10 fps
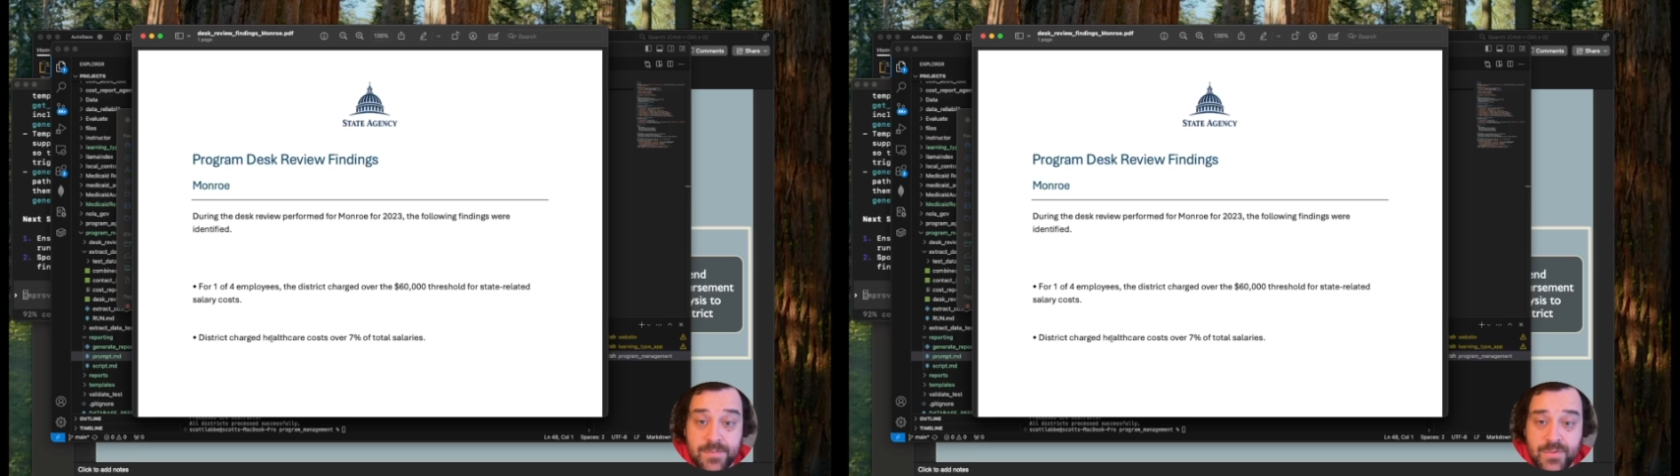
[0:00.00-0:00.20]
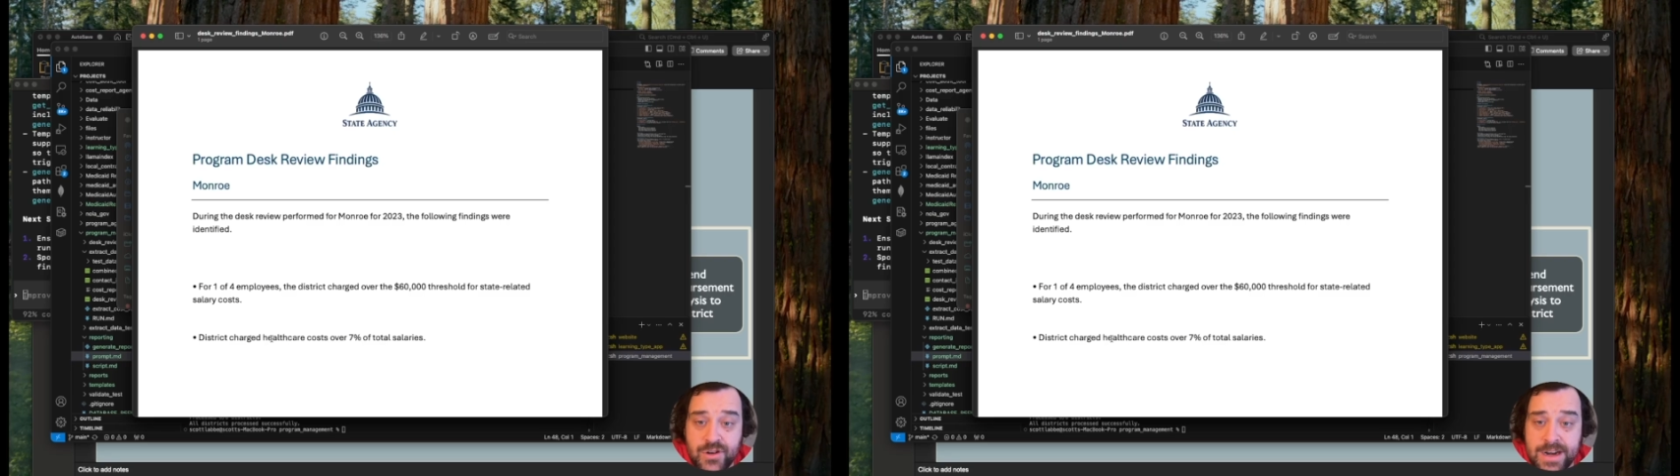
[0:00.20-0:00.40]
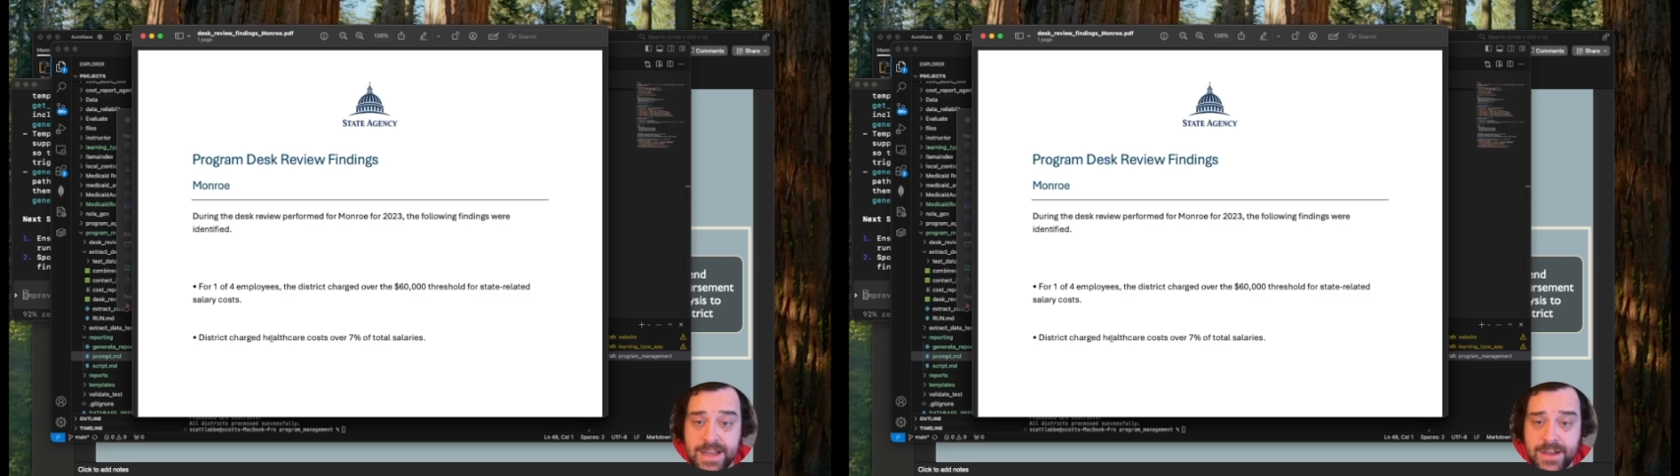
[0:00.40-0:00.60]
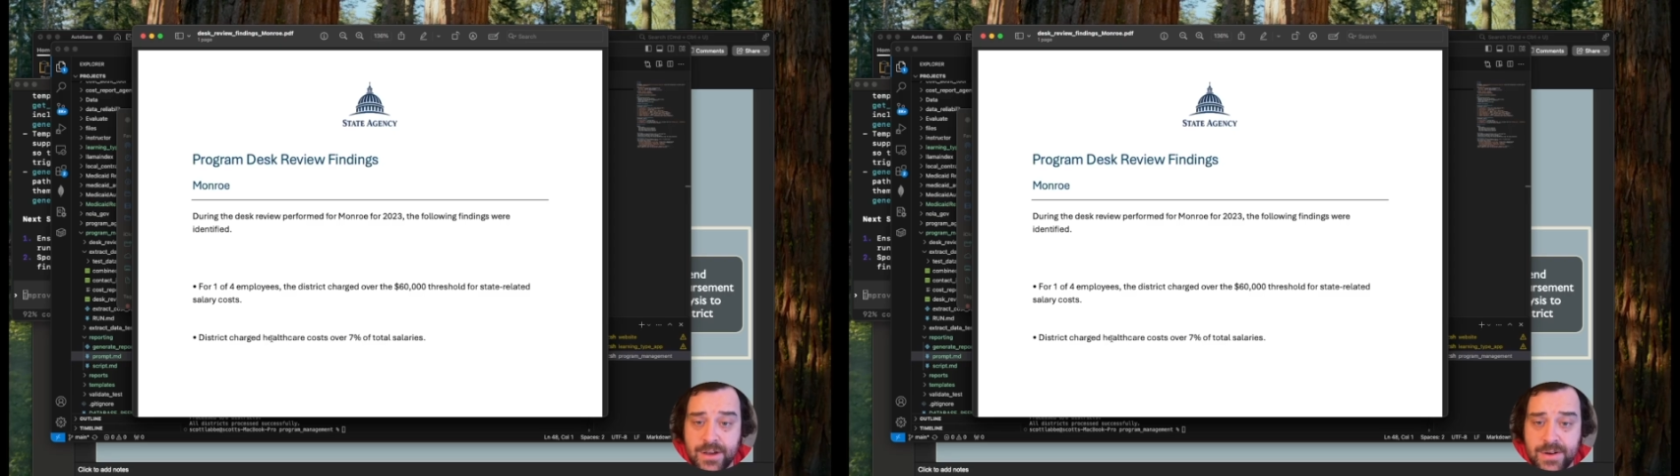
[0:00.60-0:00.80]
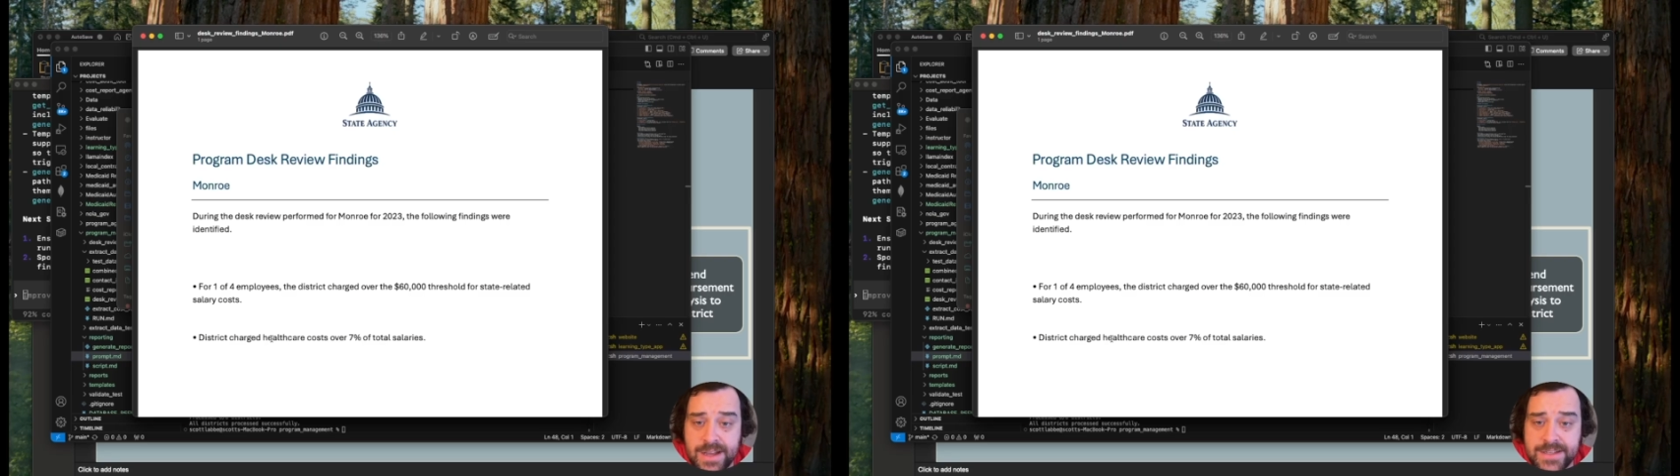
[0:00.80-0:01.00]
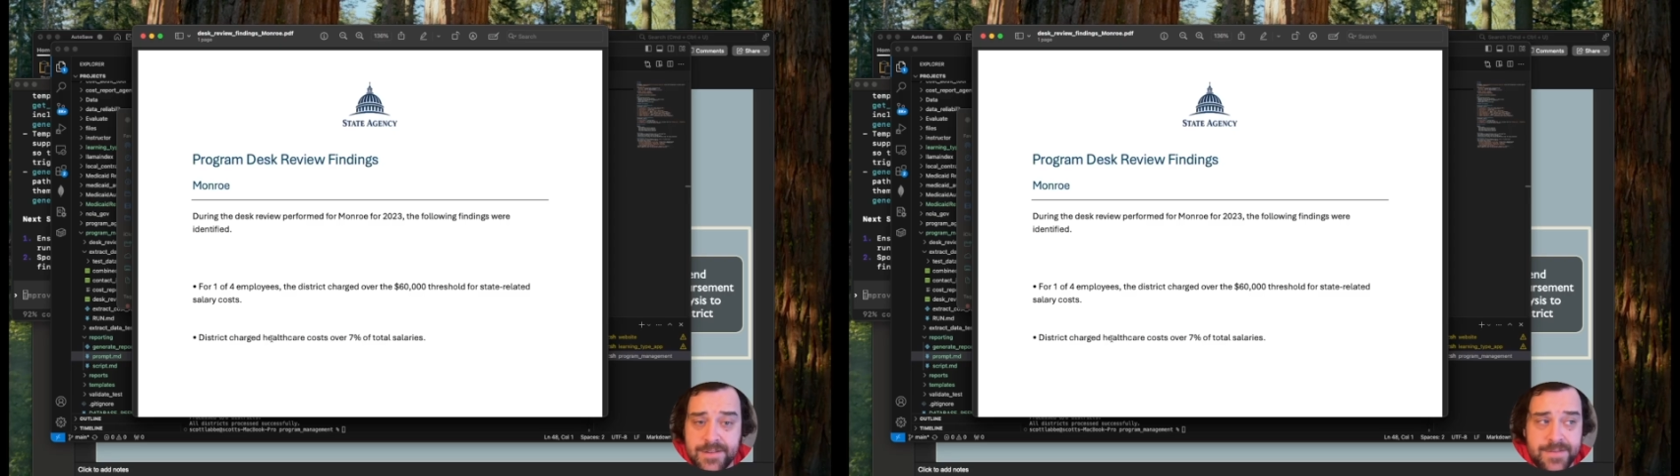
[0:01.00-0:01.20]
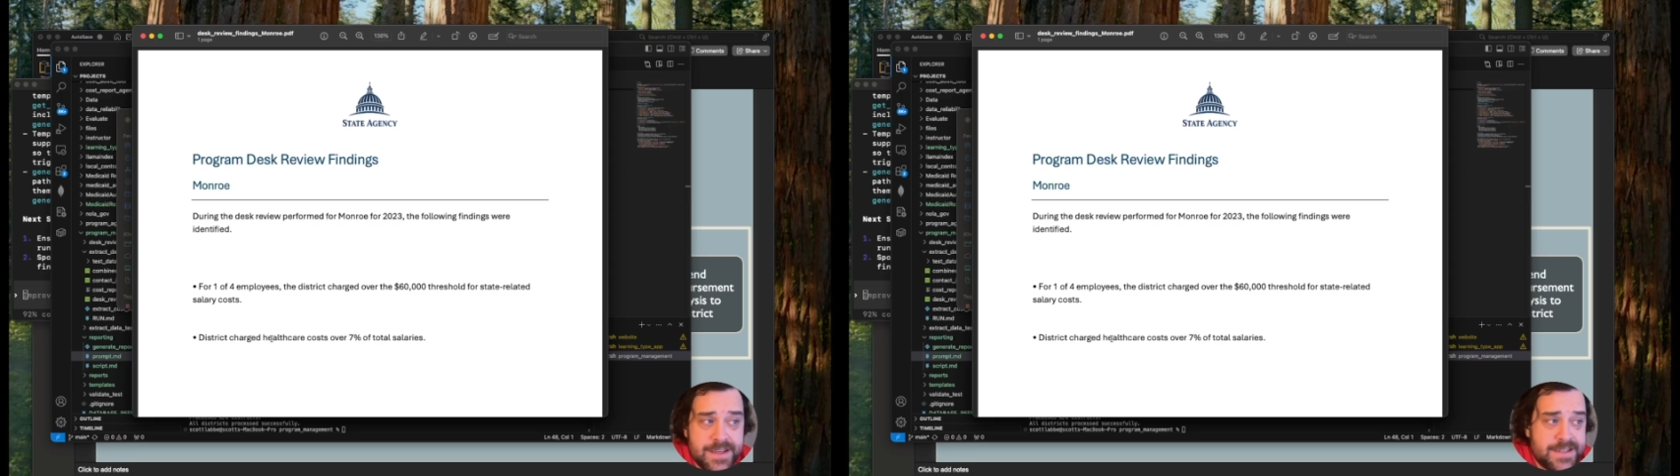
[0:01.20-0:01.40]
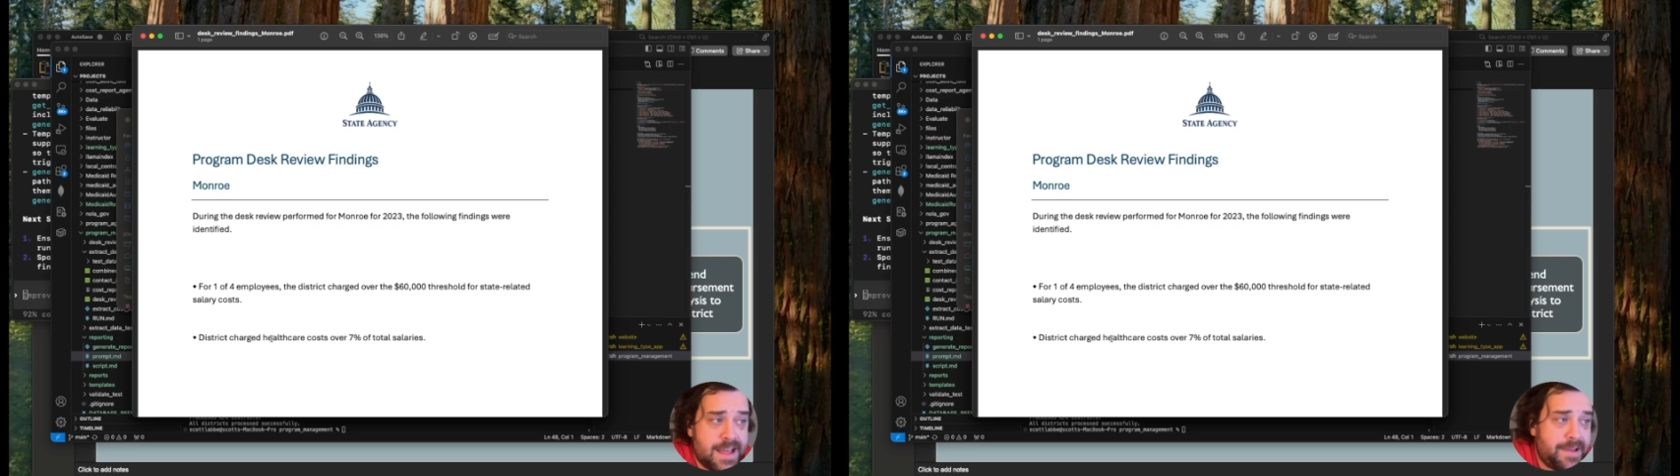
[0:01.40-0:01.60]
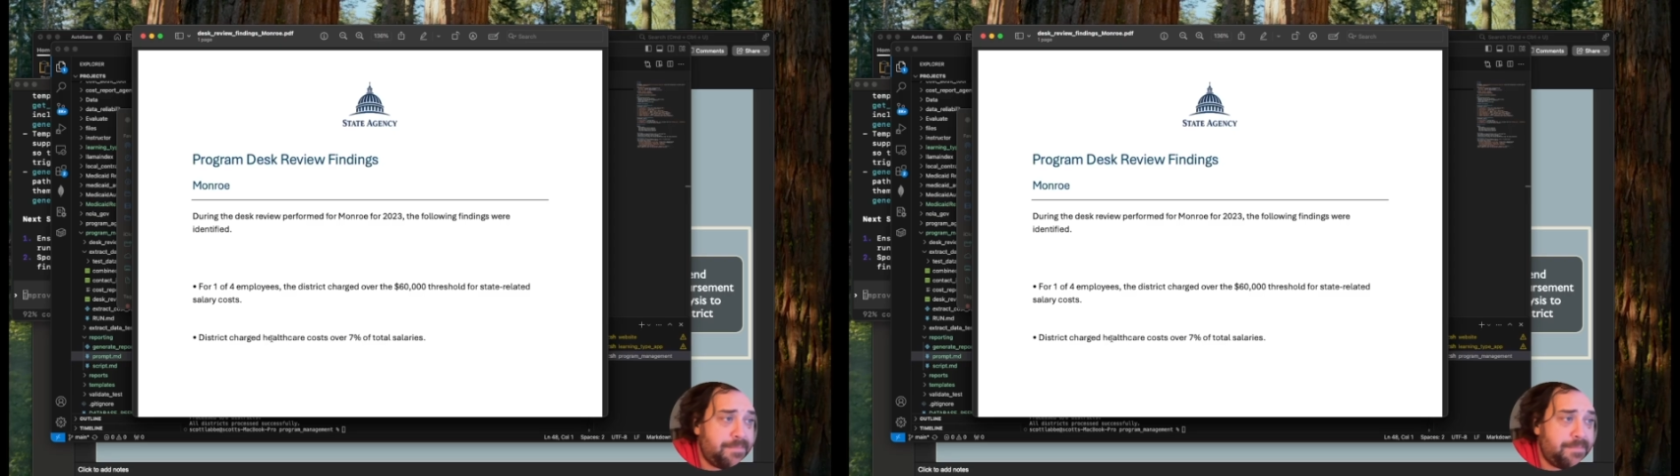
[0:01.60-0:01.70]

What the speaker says: try to get Codex to fix that.